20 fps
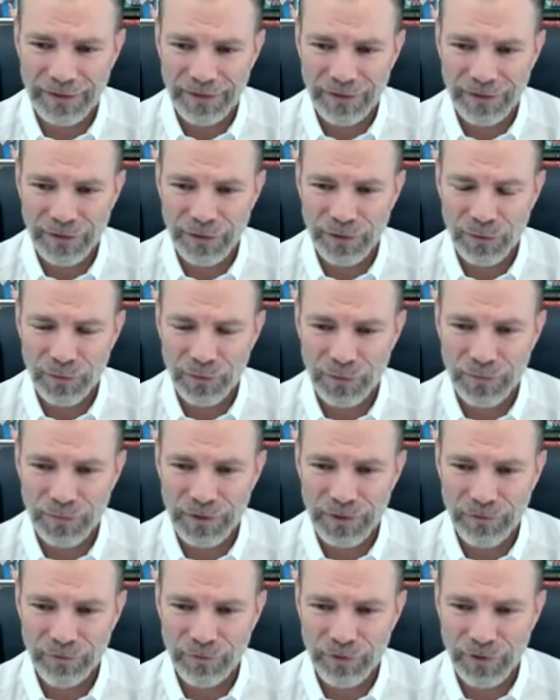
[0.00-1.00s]

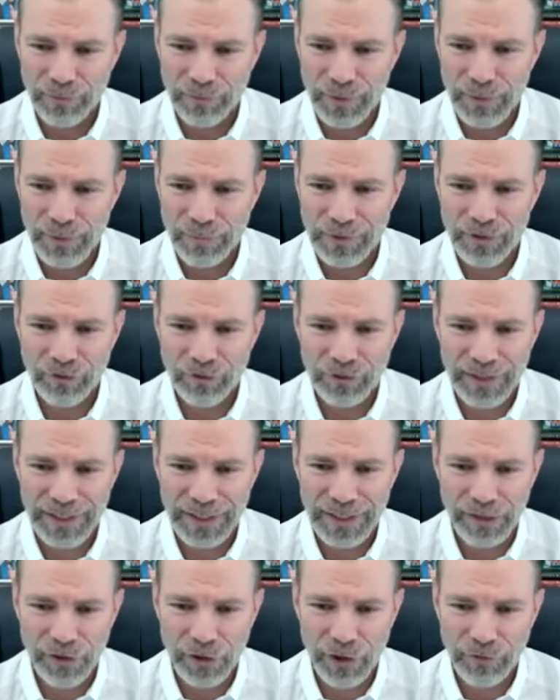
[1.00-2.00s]
if people are
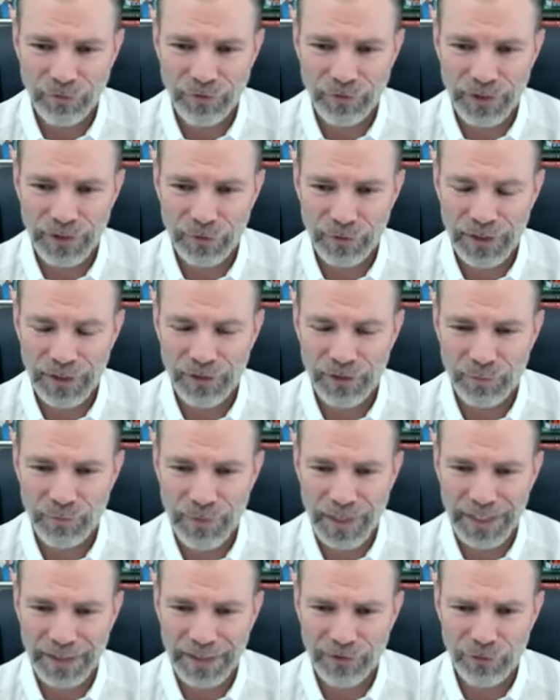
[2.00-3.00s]
drinking coffee in all those
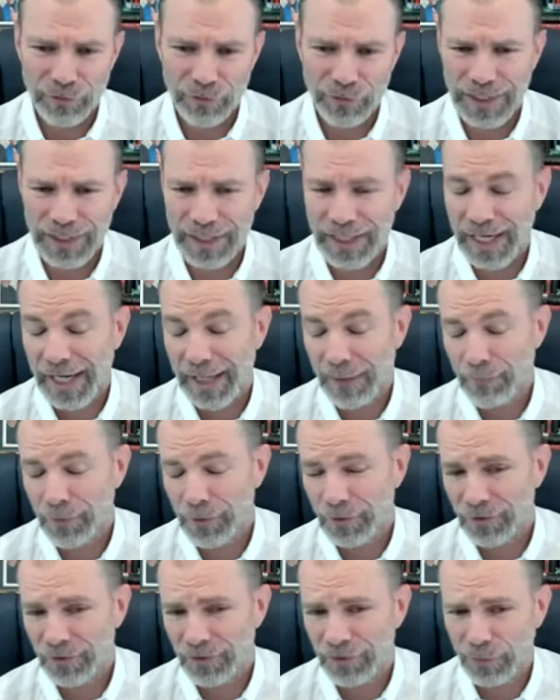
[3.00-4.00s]
markets or eating
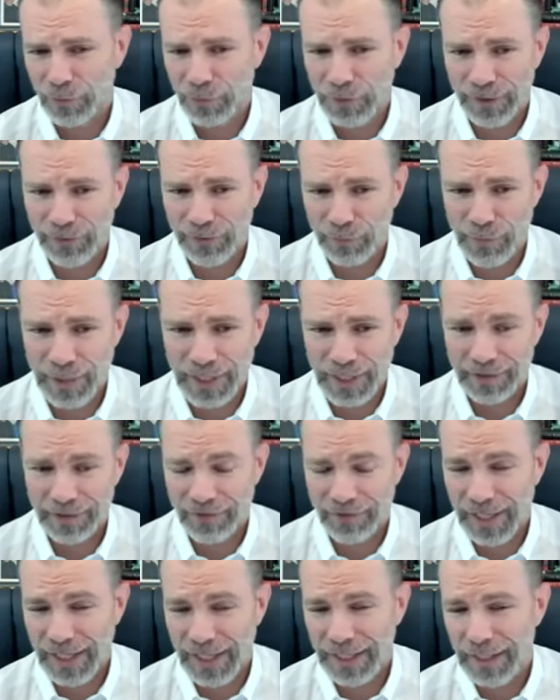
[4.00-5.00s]
hamburgers in all those
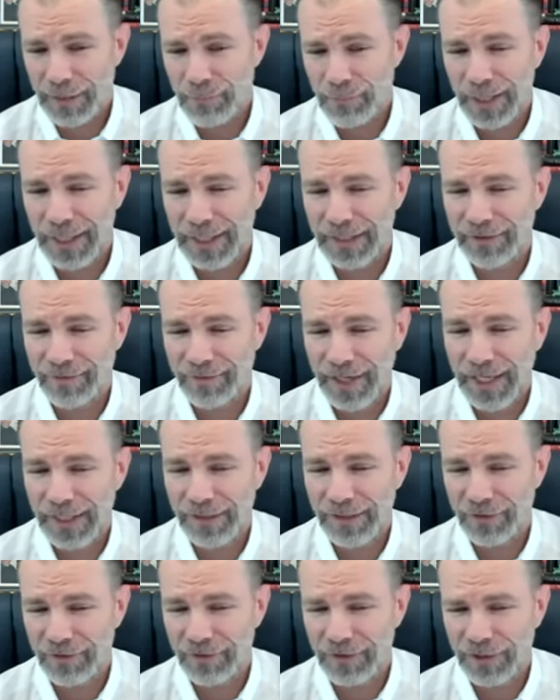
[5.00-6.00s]
markets, are they paying
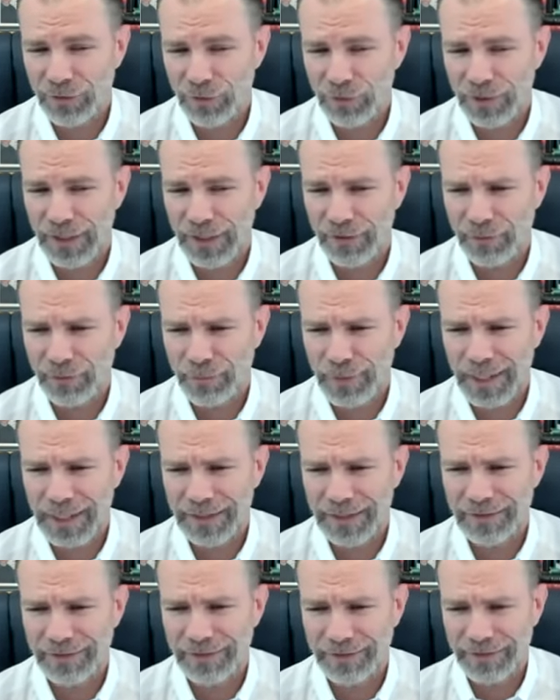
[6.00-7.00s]
taxes in all those
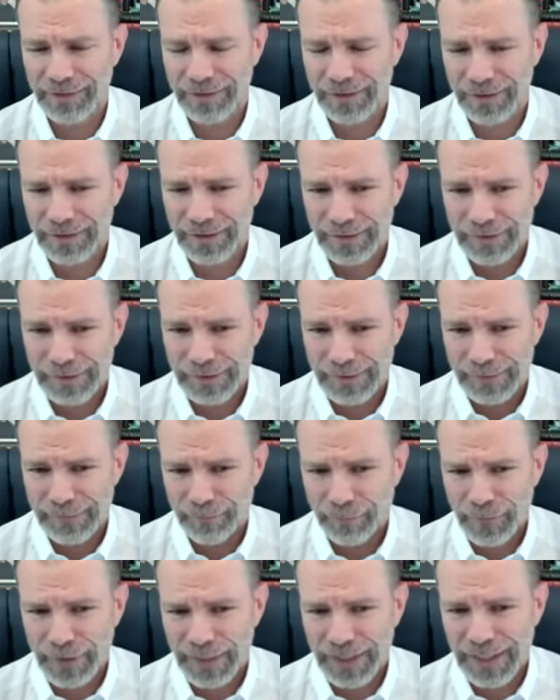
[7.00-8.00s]
markets?
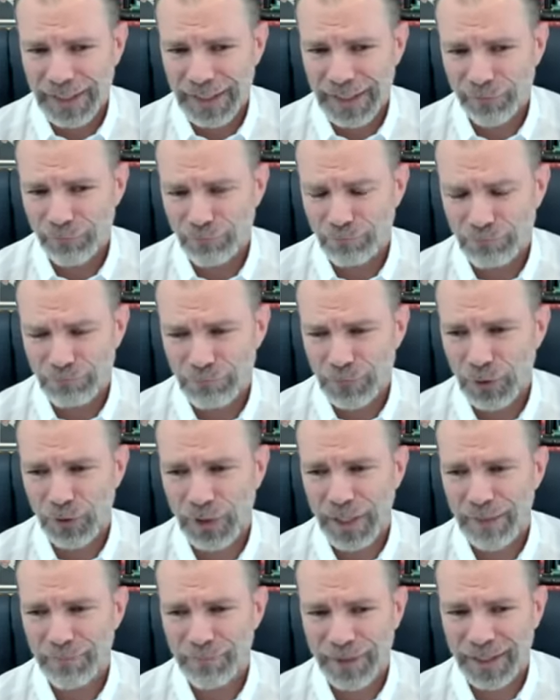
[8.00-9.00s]
And then
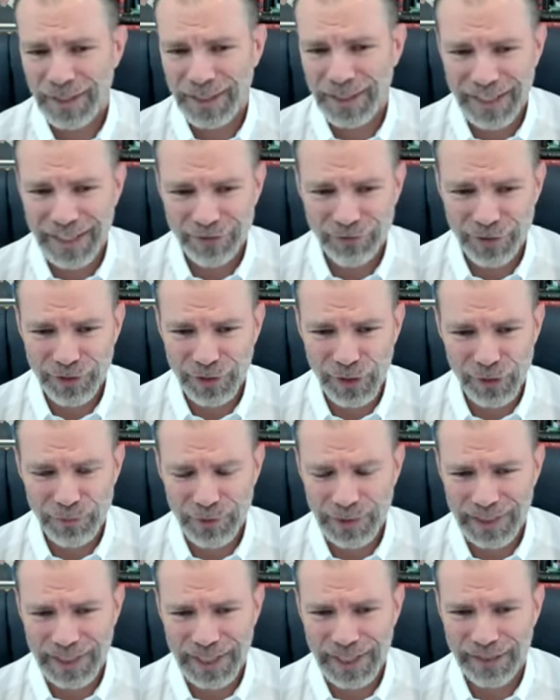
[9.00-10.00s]
look up the large
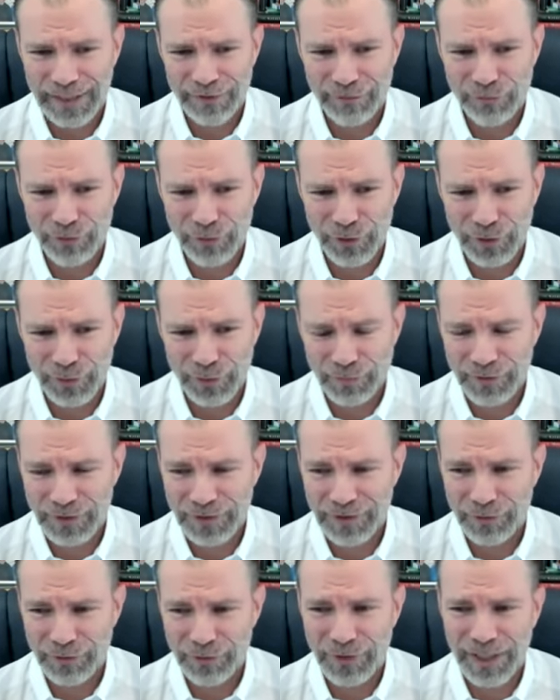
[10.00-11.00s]
global accounting firms,
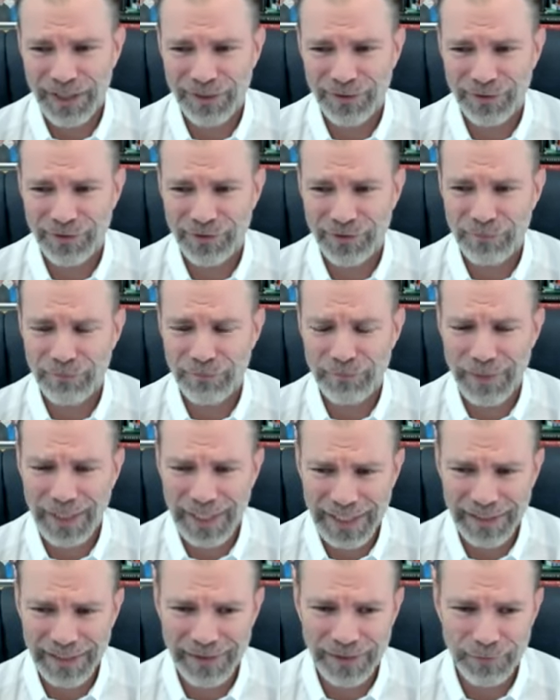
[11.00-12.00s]
and you'll notice that
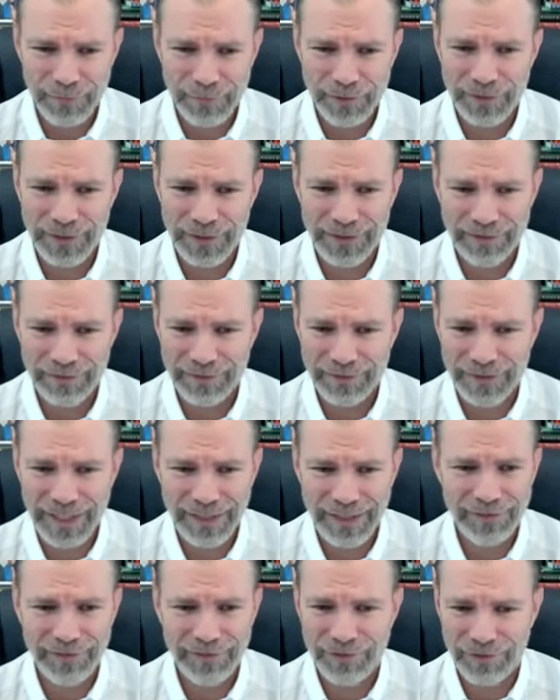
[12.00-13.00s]
many of them are in
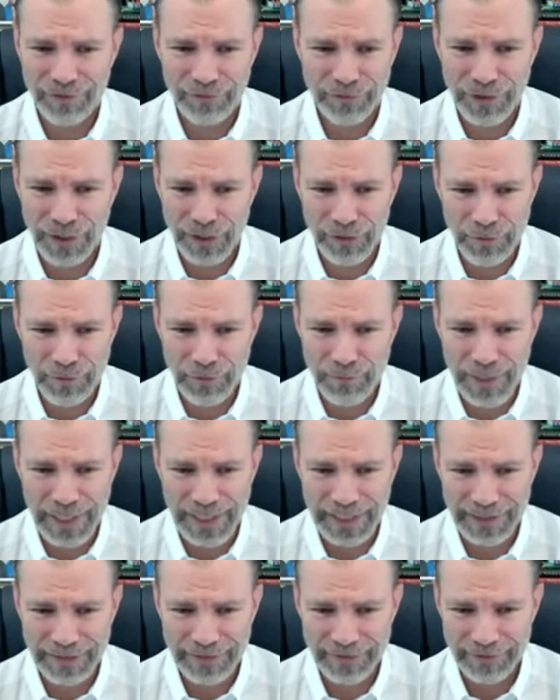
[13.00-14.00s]
dozens of global
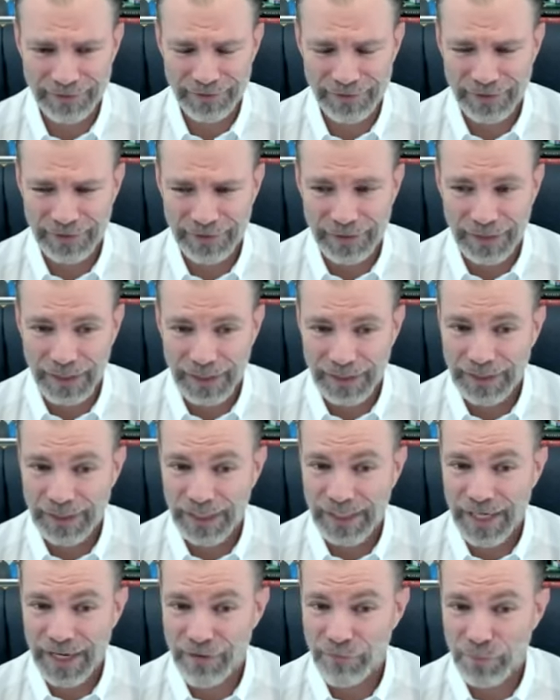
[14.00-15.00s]
markets, and
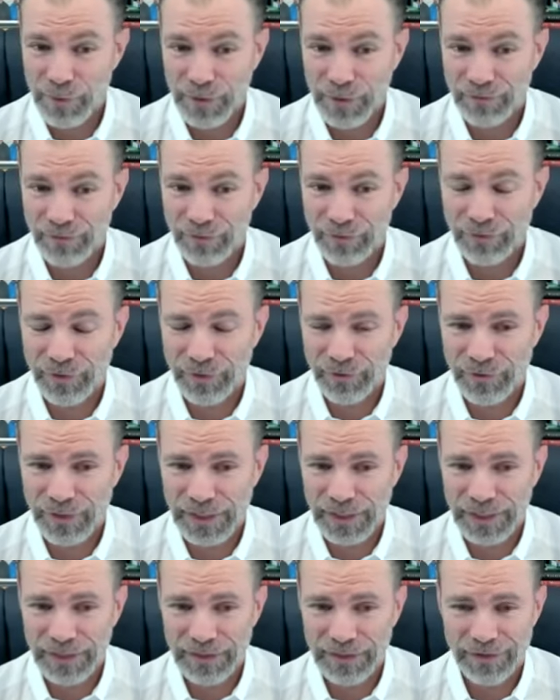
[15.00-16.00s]
they have been for 50
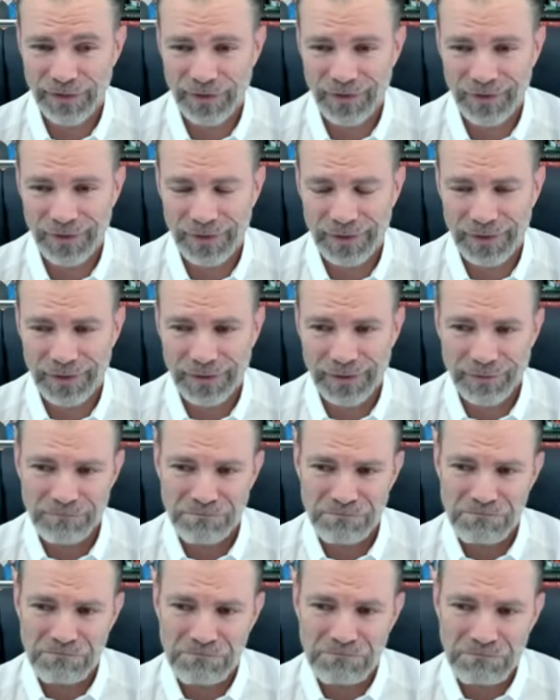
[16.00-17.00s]
years.
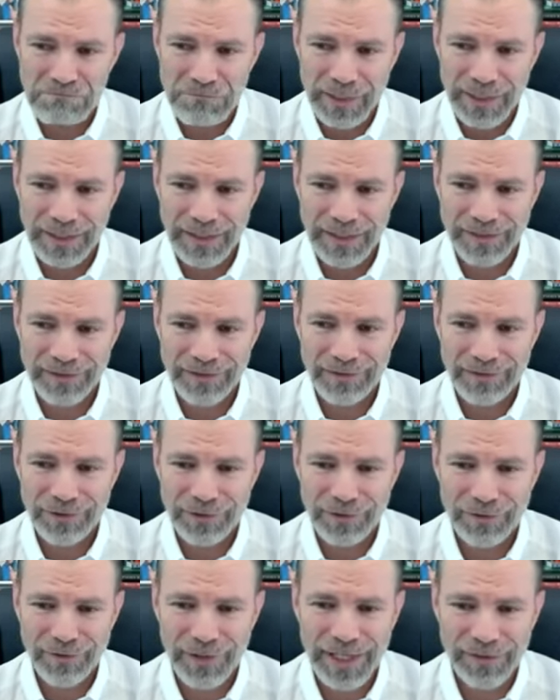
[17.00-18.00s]
And then
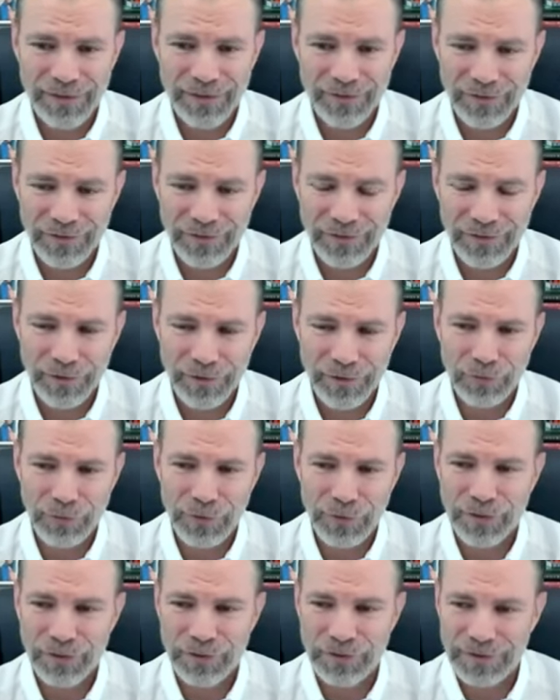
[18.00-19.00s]
sort of ask yourself,
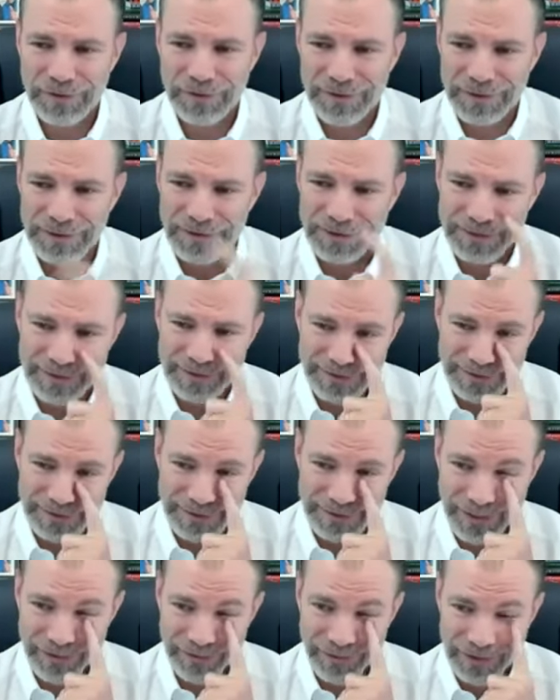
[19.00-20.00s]
well,
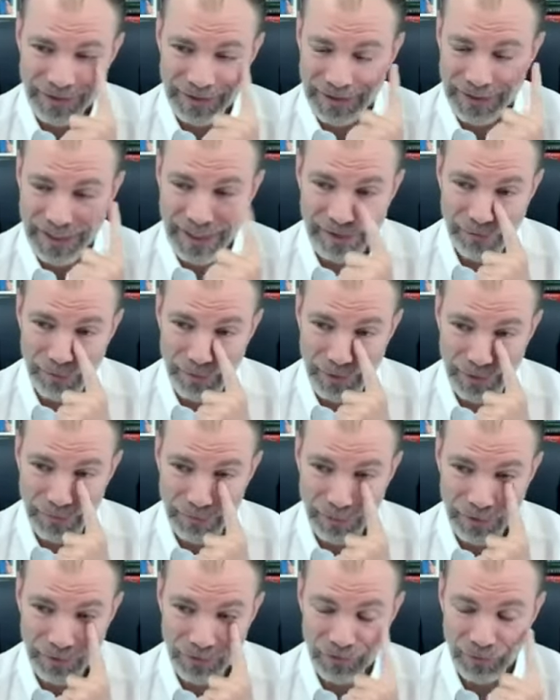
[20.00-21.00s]
given that that's been
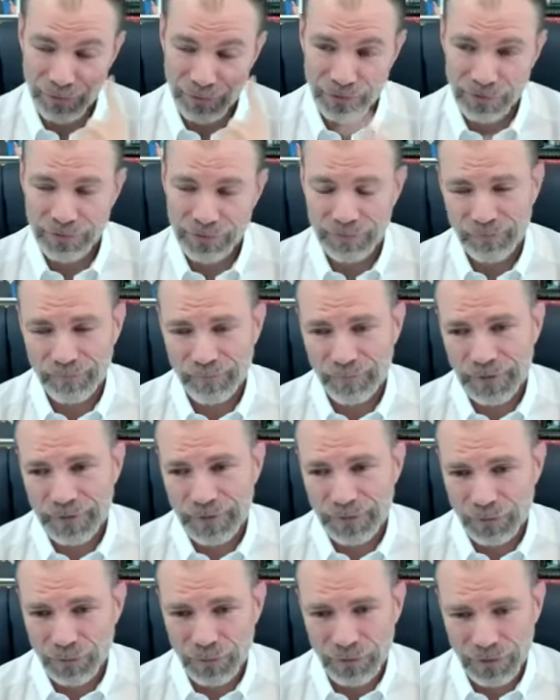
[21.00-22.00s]
possible,
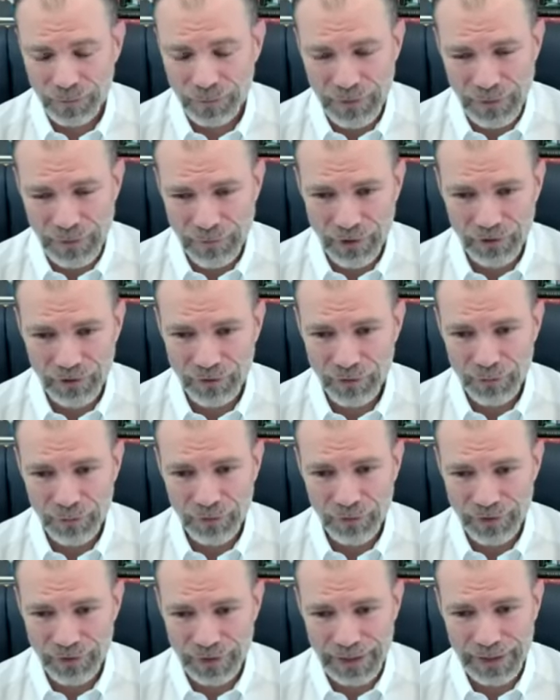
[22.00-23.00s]
would it be
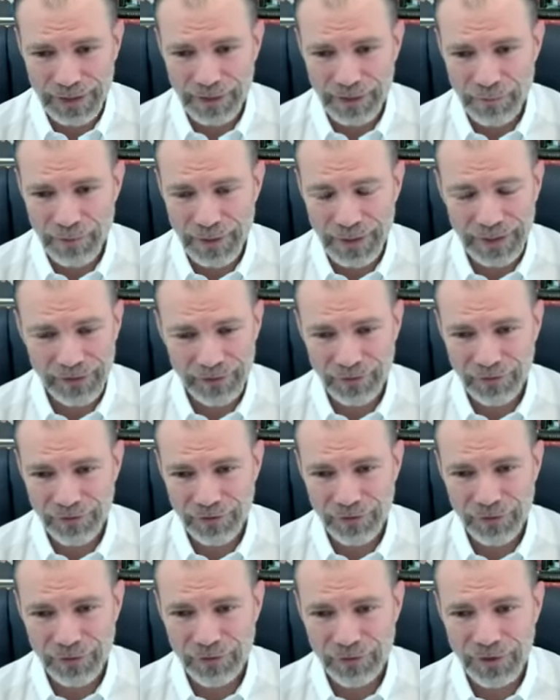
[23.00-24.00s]
possible for Kelly Partners
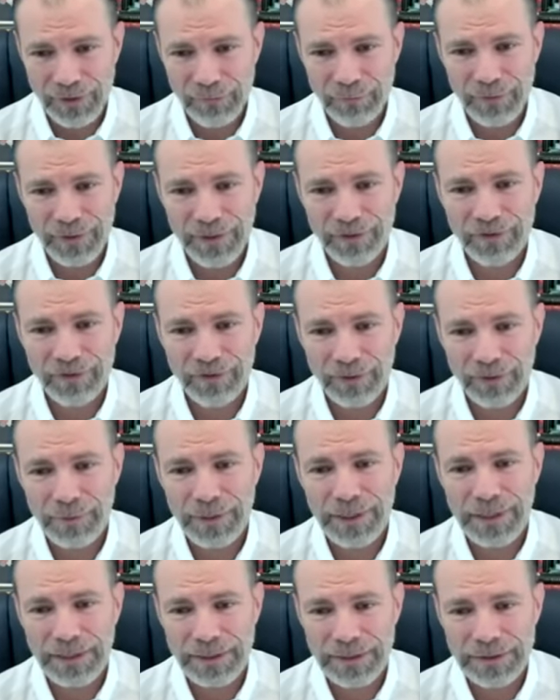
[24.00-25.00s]
to do something
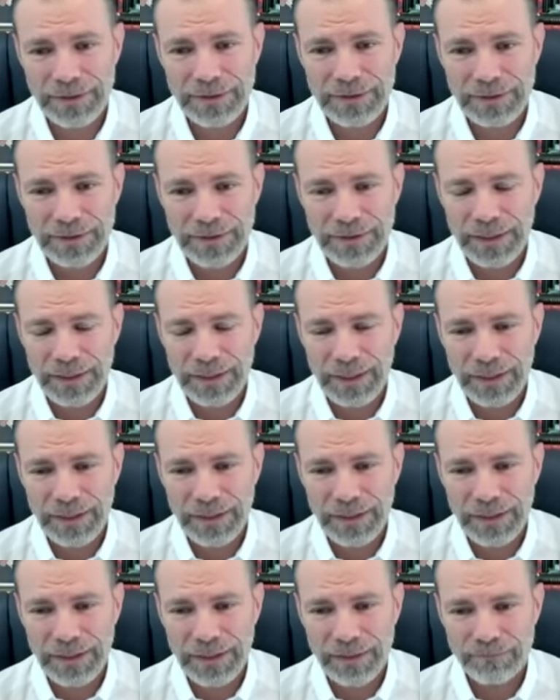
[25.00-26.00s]
similar? And,